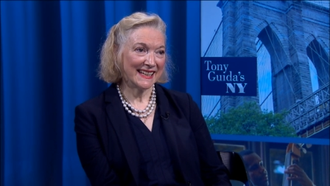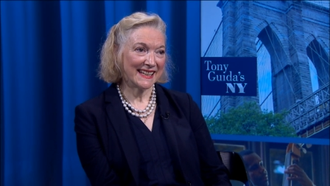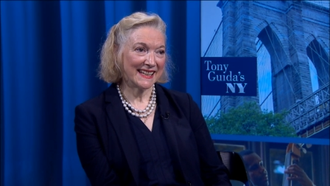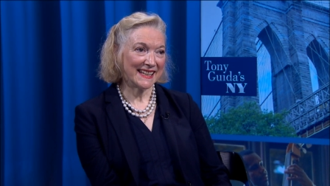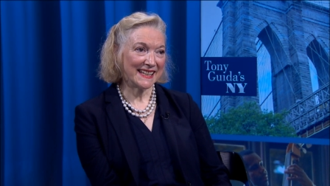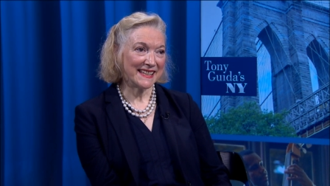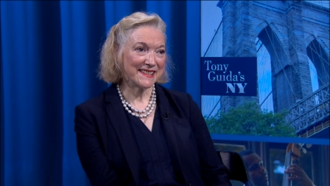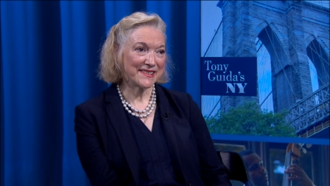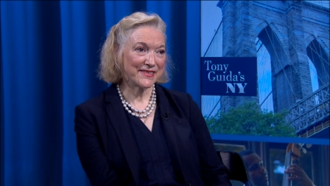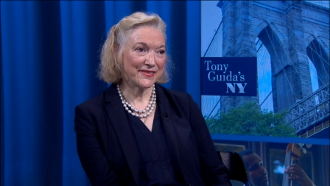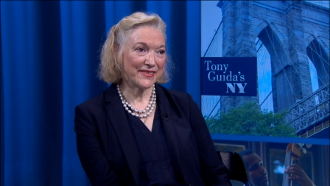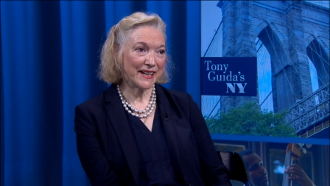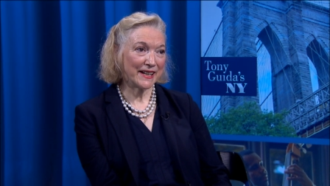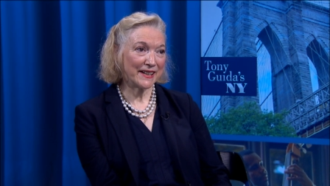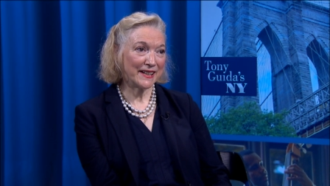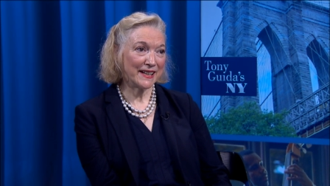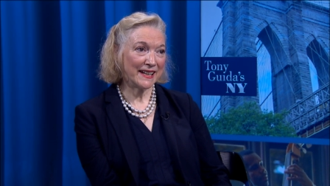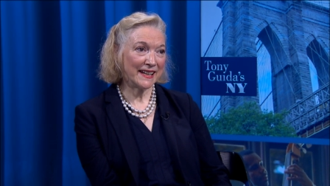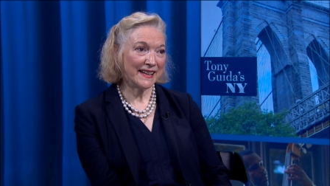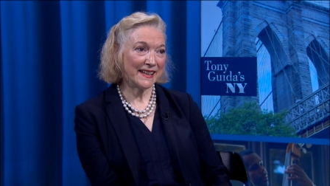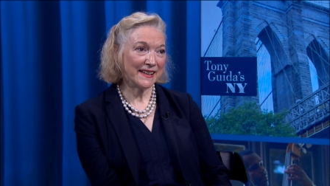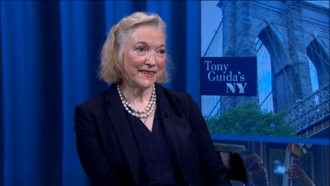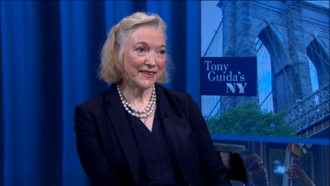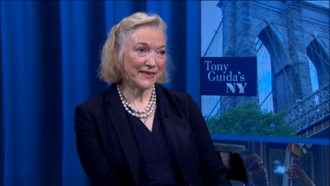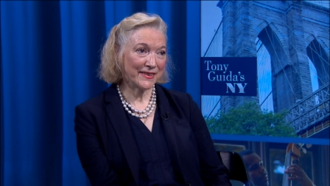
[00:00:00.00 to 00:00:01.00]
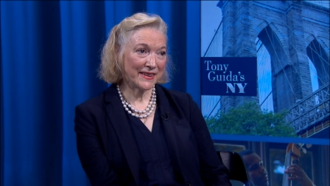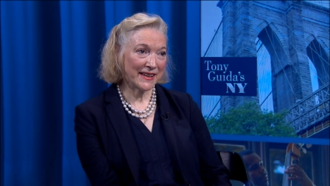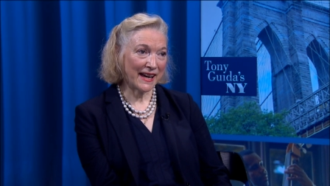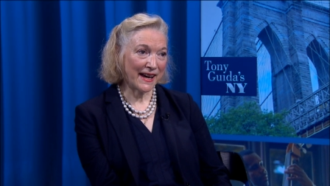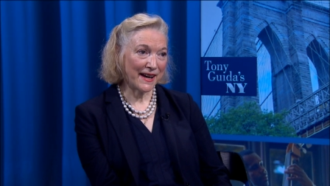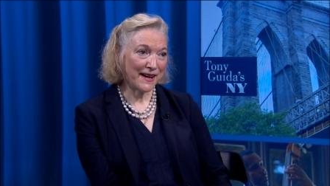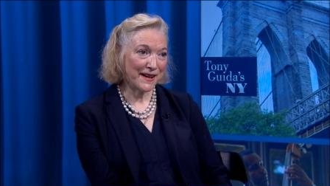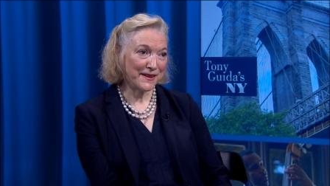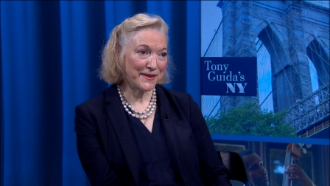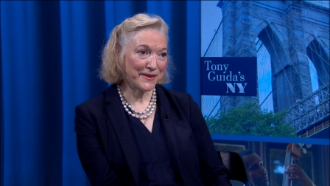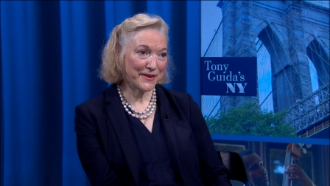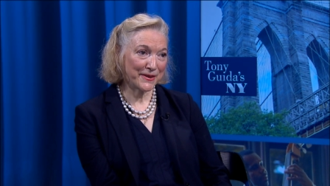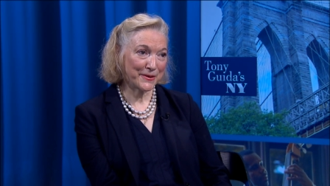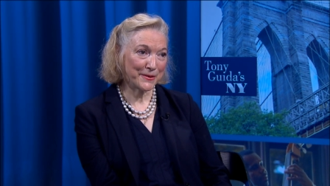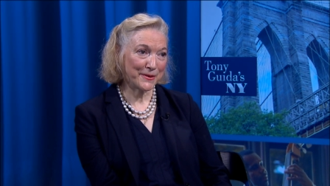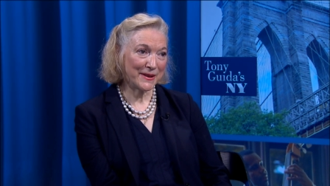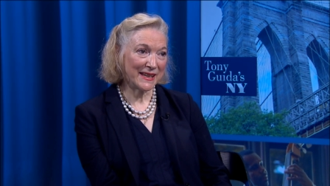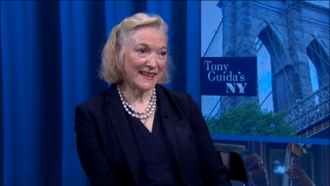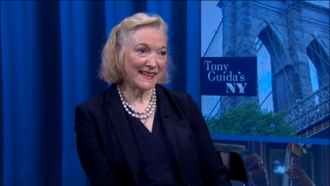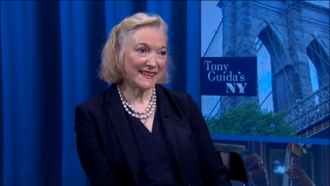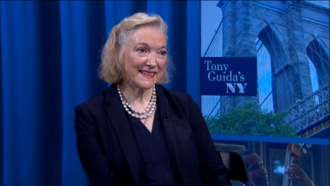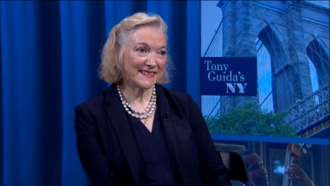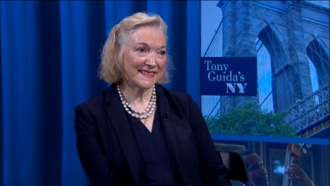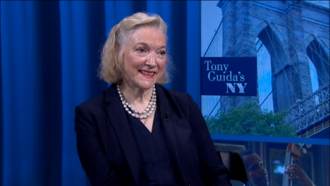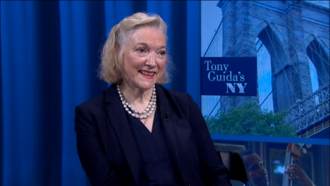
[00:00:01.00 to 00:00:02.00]
it's very
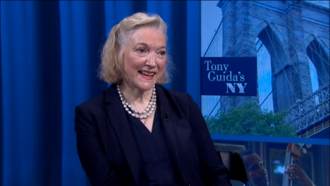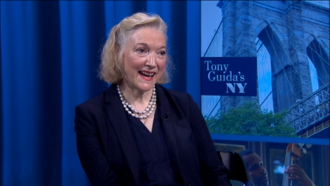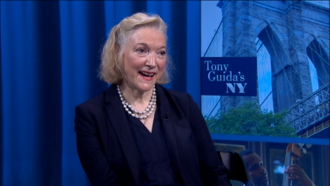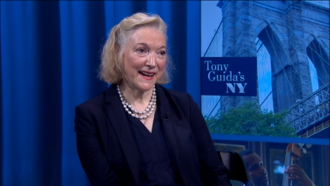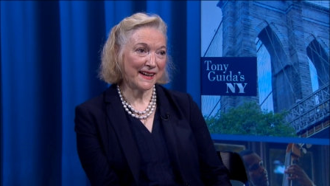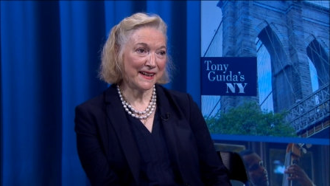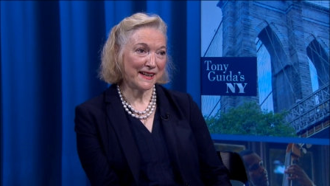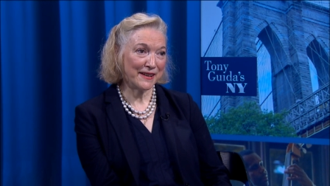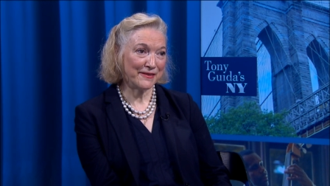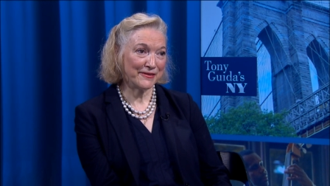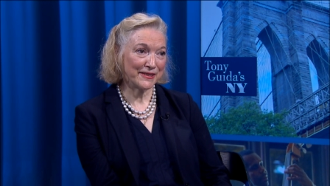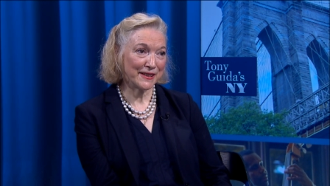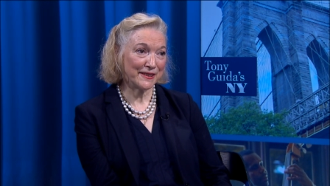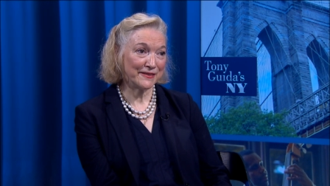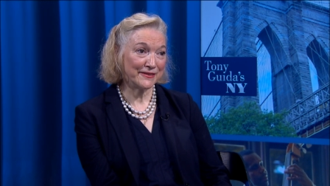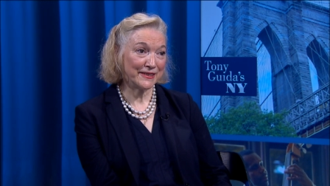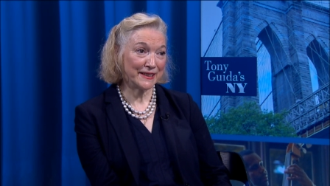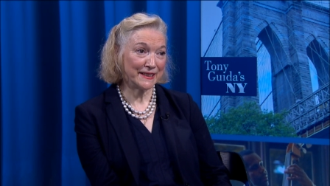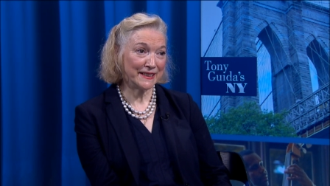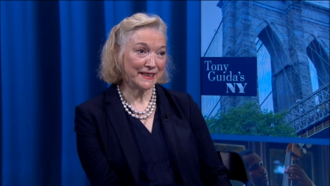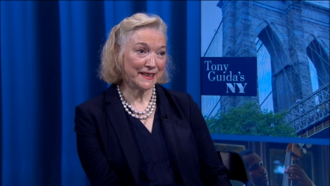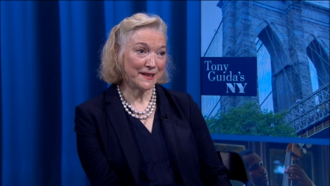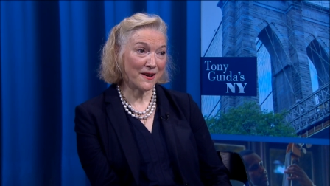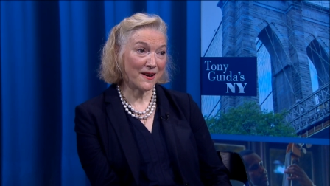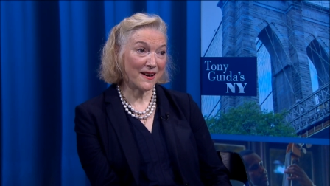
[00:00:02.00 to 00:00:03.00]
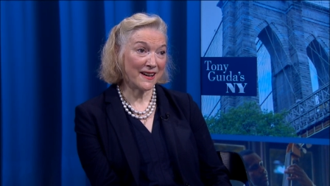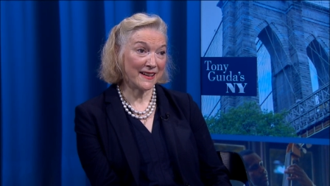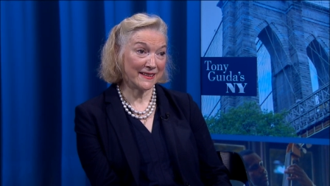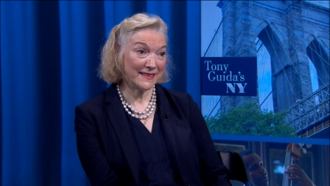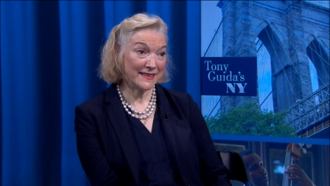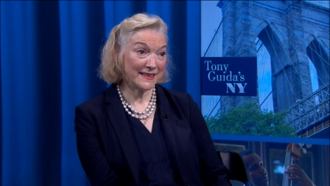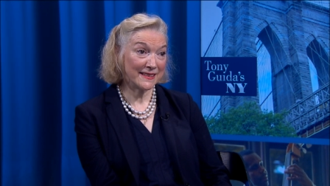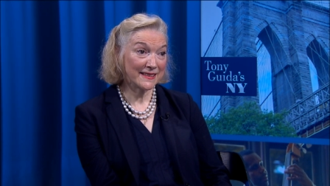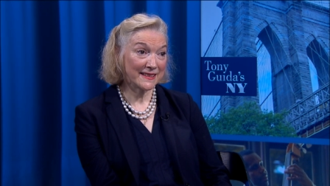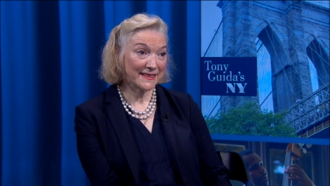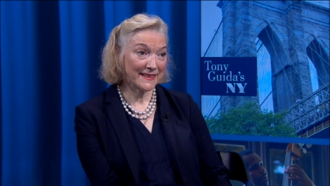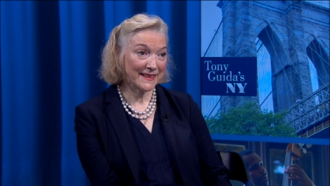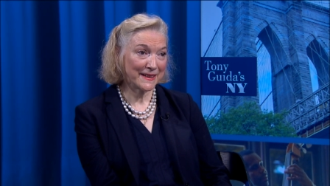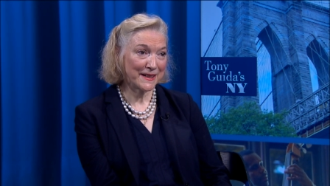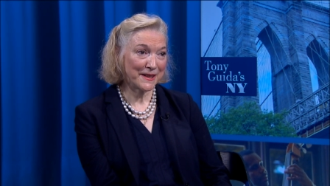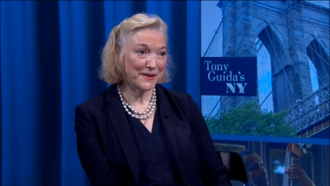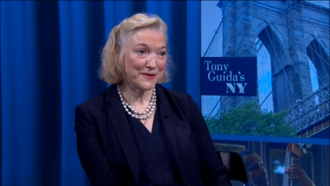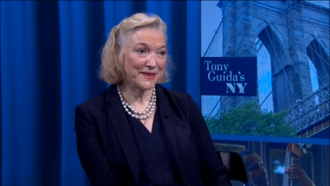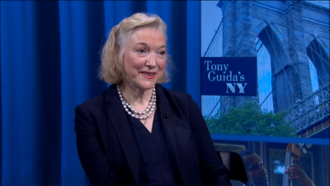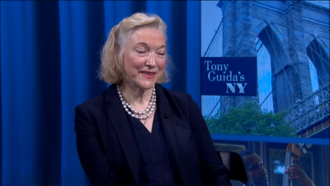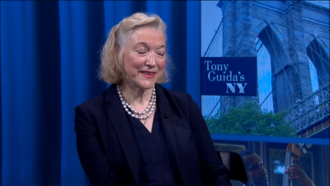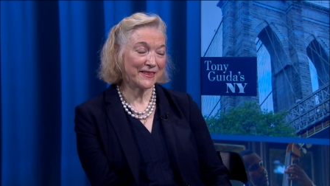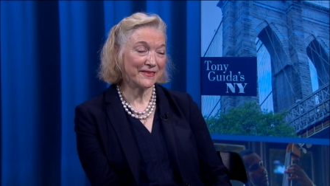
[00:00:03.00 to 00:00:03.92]
sweet, and I feel very honored that I was